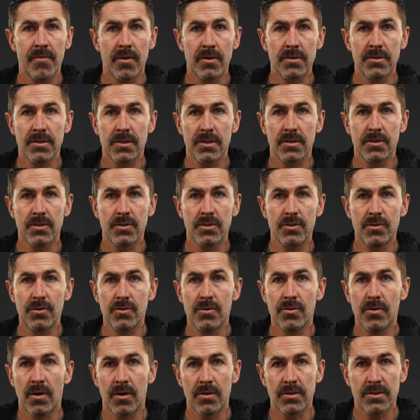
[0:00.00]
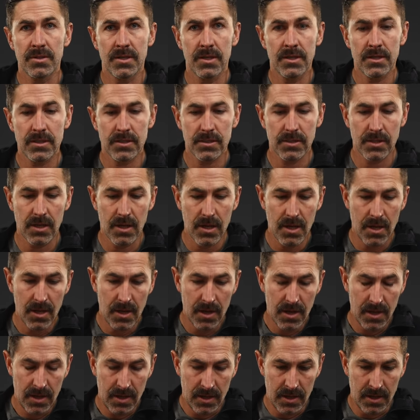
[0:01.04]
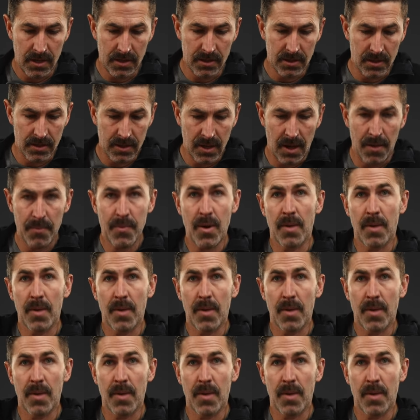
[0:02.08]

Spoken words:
R6II, R6. And it